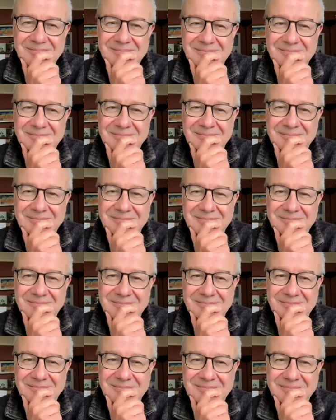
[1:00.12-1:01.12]

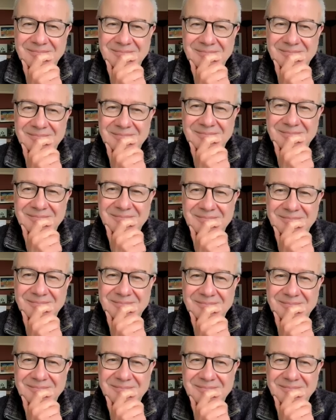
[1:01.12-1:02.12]

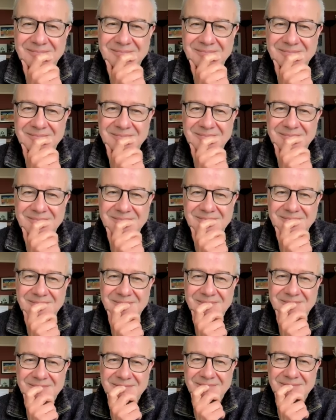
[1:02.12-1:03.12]

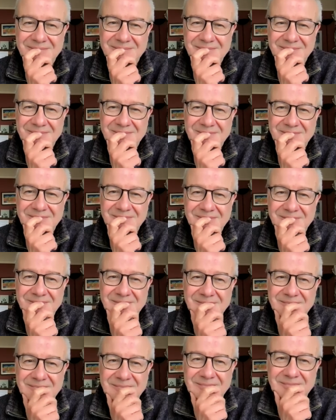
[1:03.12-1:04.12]

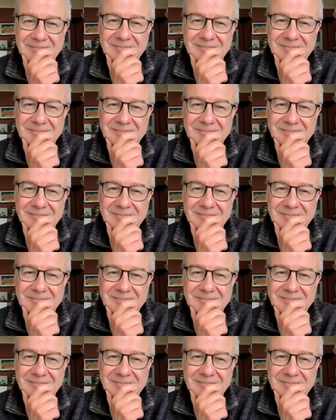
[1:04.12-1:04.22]
This person isn't speaking.